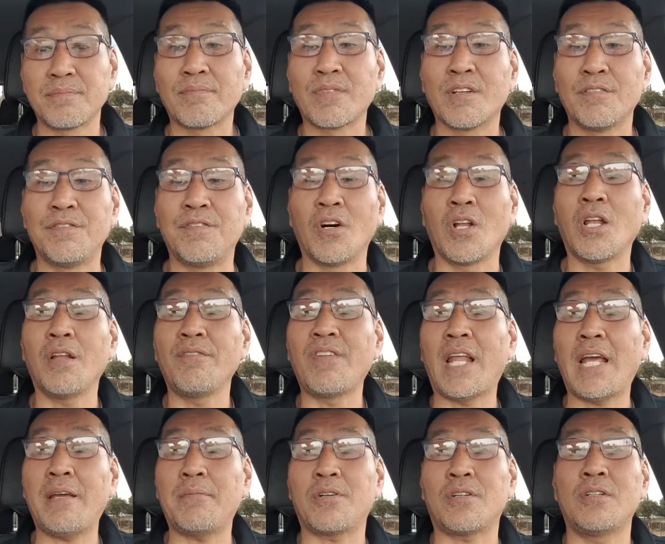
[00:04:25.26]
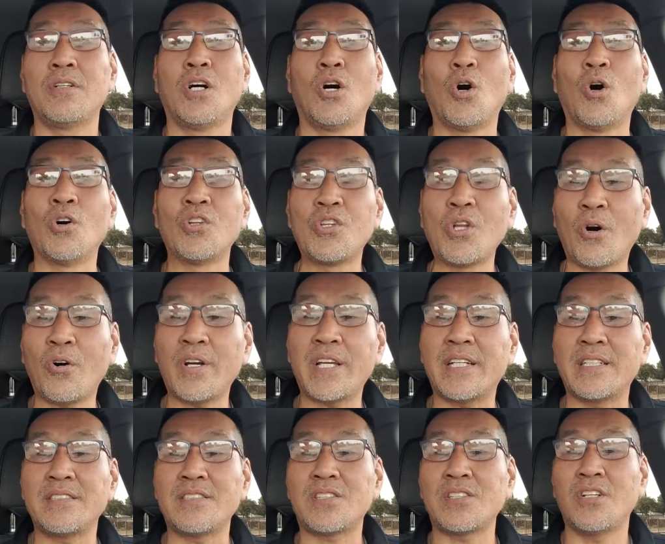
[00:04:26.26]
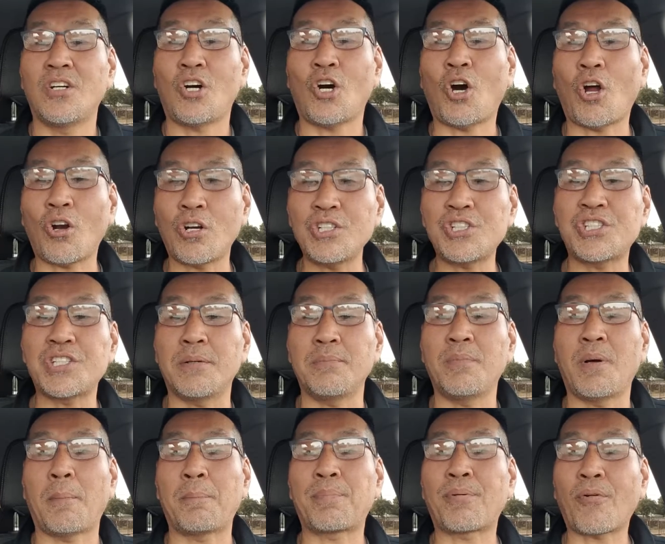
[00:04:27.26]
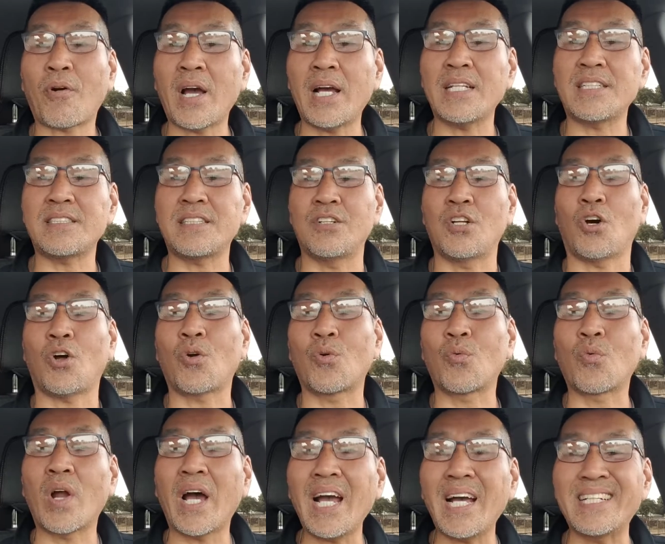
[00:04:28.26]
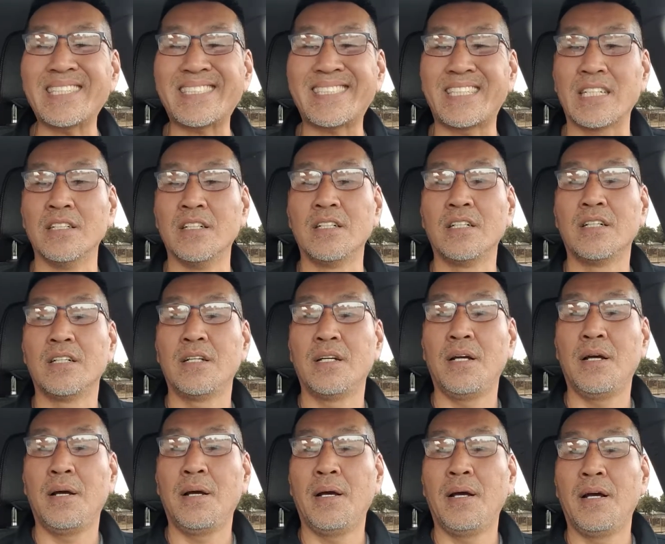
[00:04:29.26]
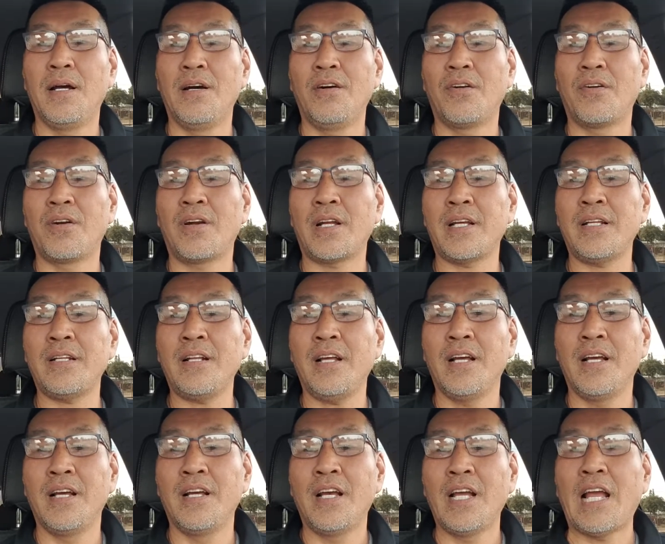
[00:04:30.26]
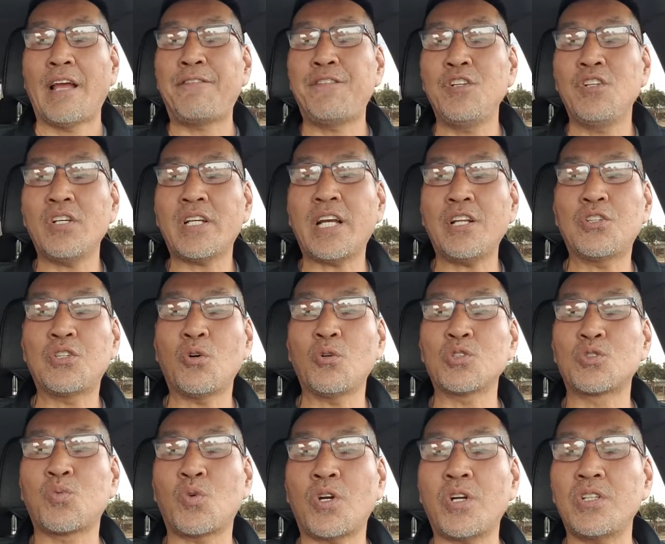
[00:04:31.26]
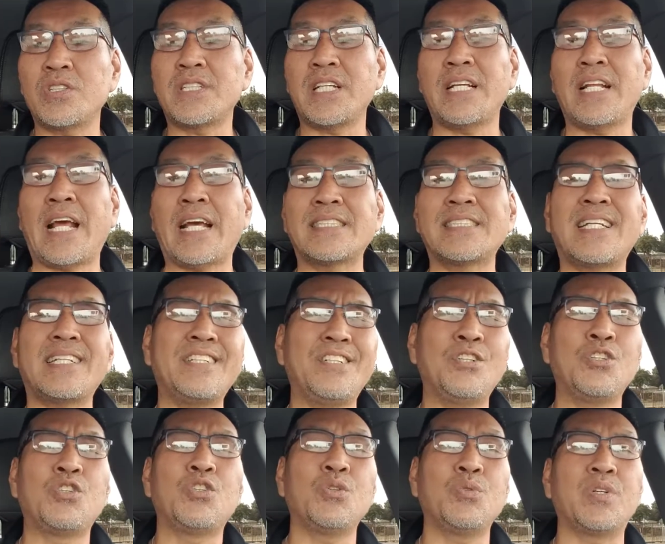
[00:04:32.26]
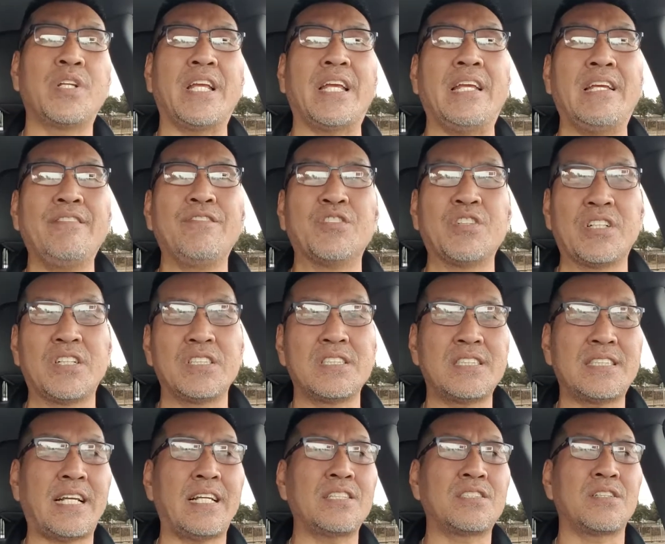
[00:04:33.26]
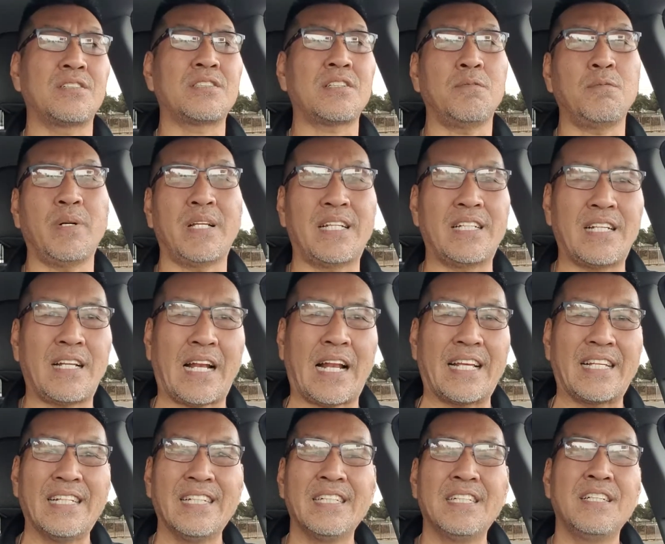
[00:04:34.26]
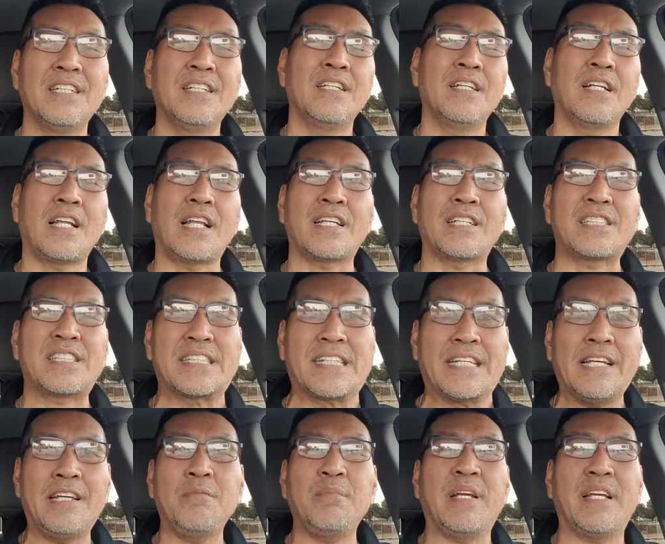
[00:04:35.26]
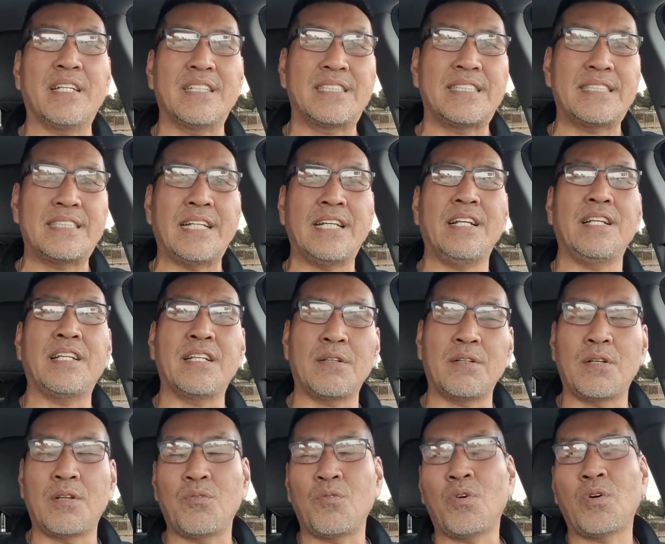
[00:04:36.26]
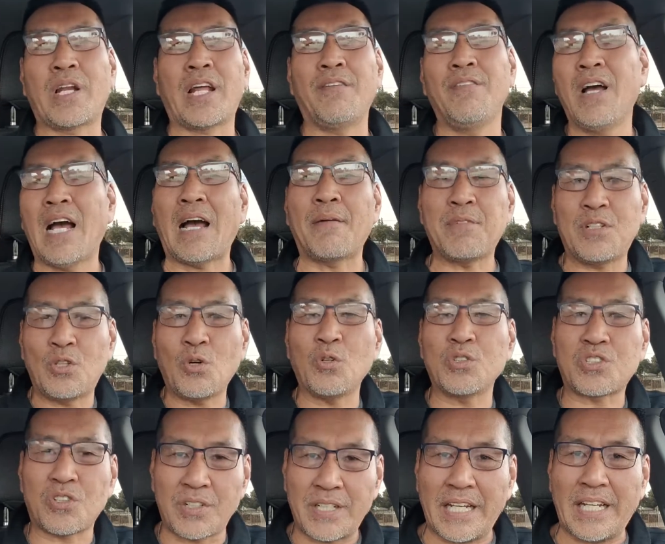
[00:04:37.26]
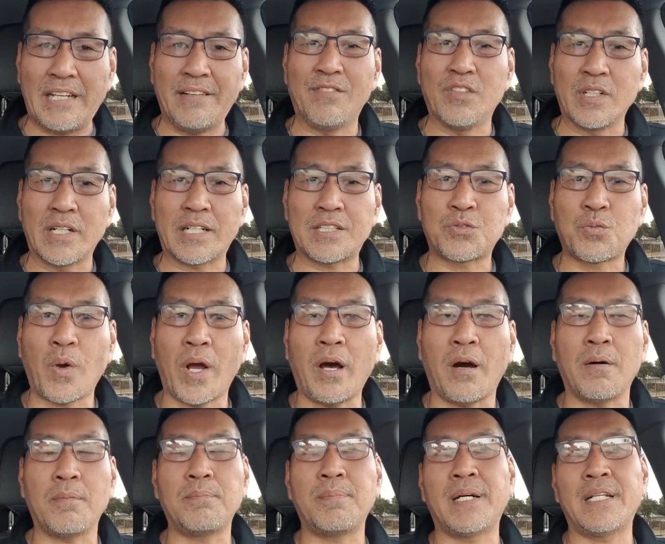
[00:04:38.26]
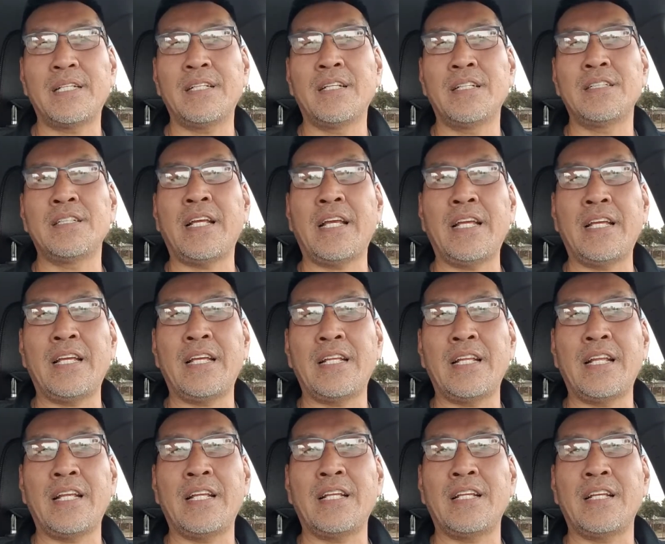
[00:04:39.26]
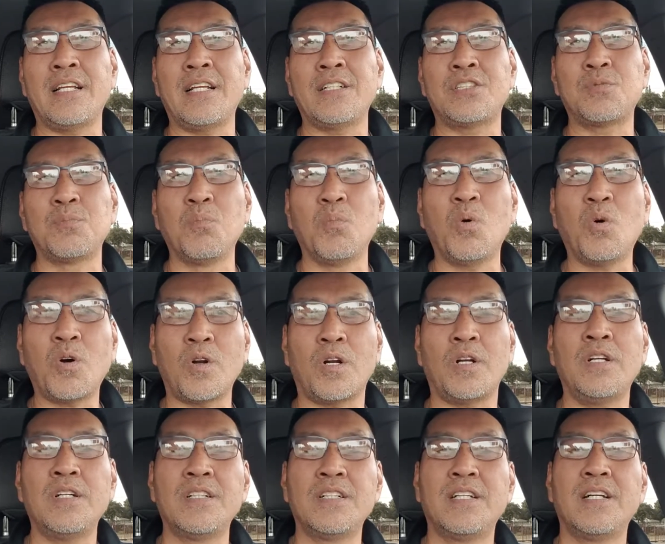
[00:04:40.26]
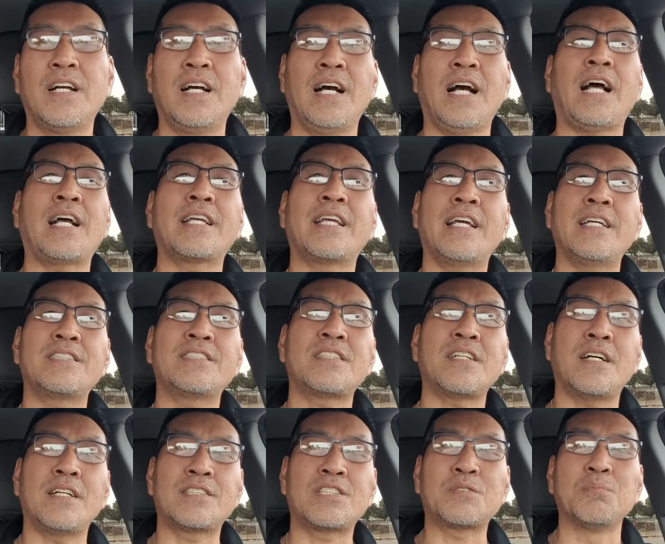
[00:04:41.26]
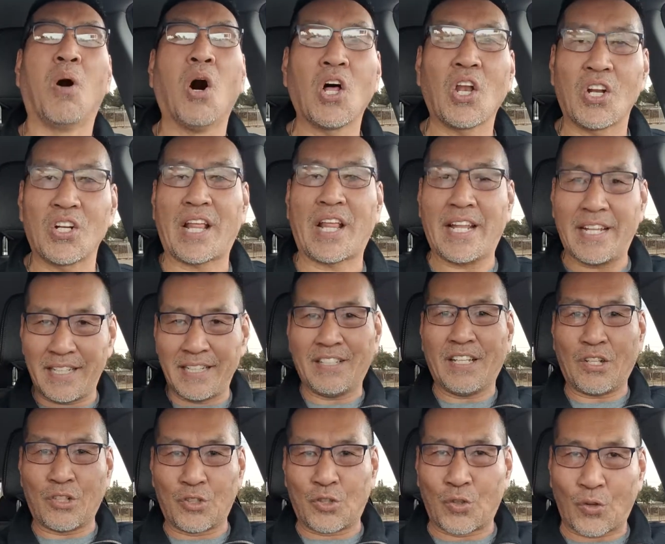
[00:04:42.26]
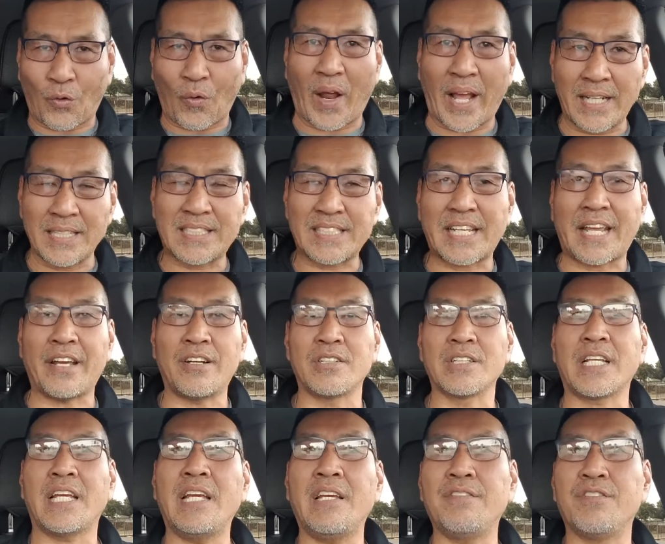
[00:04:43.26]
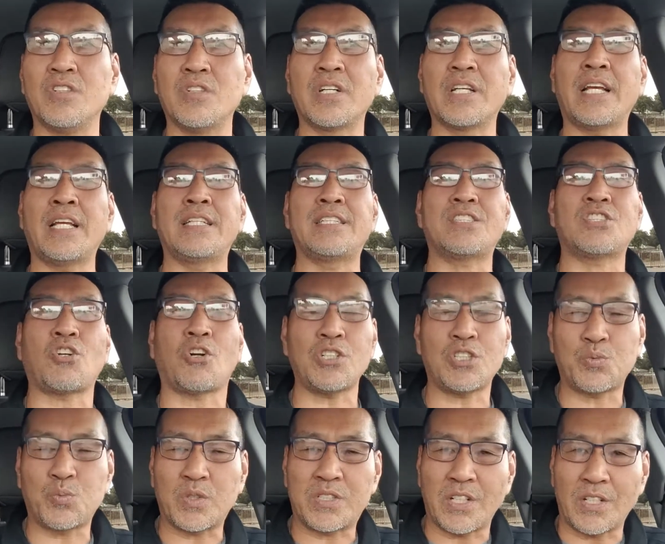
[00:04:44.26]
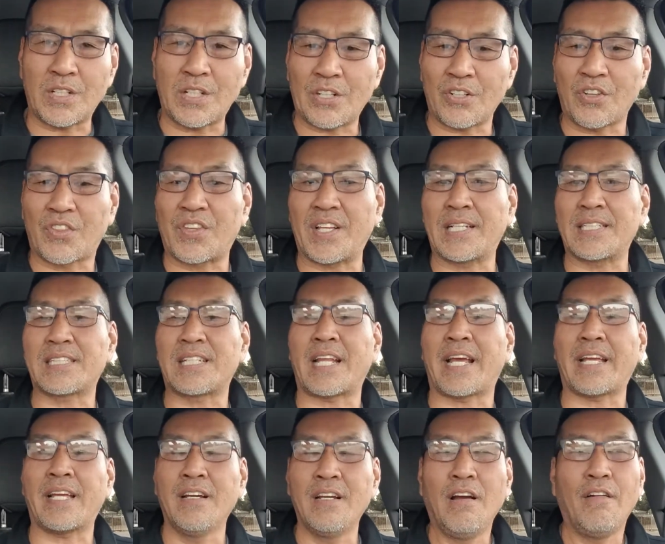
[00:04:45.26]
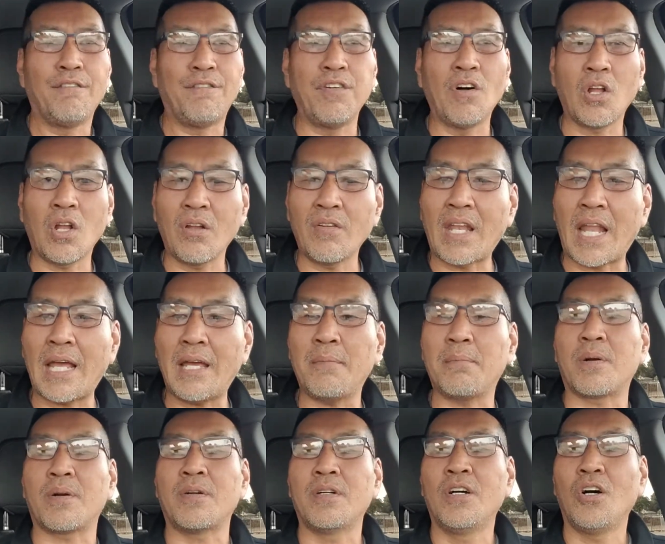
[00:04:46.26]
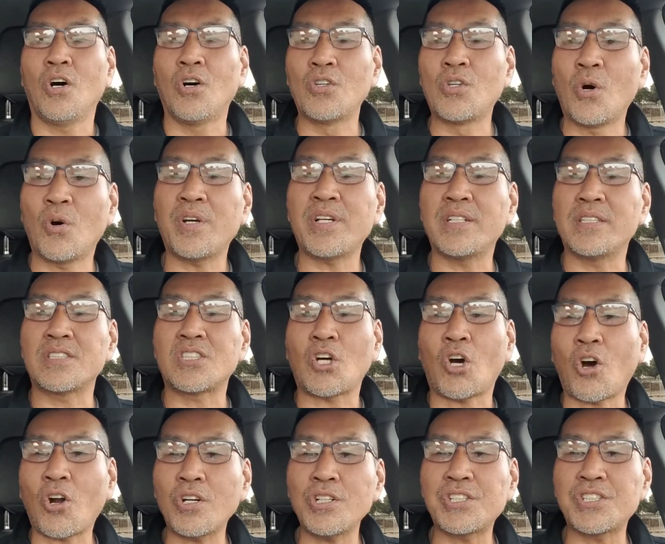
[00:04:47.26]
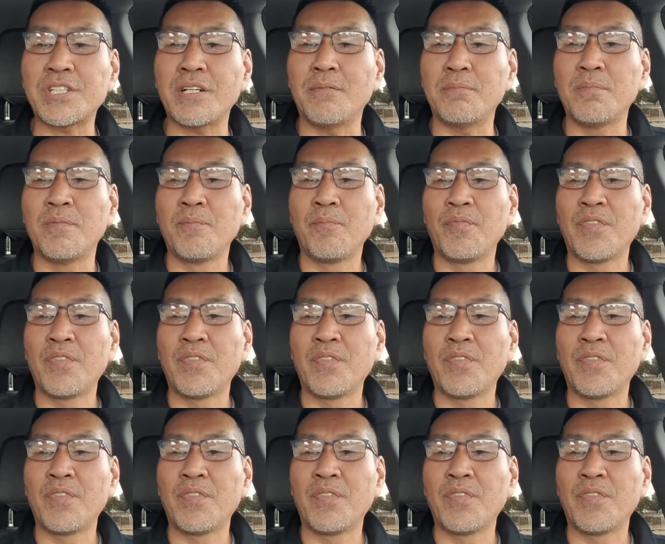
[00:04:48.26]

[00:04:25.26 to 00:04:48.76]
full of labor, annoyance, hardship, pressed, and harassed, right? If you look at those words, it has nothing to do with evil in the sense of somebody that like like scheming and stealing and whatever. I mean, those are evil as well, but it, it, it's more, I guess, uh, smaller than grand scale evil. It starts with the little things like of labor, annoyance, hardship,